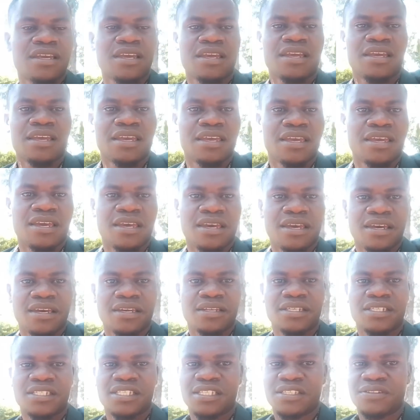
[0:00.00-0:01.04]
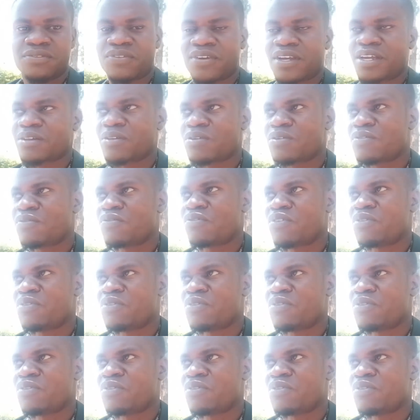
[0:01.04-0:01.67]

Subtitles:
And it is very wrong for me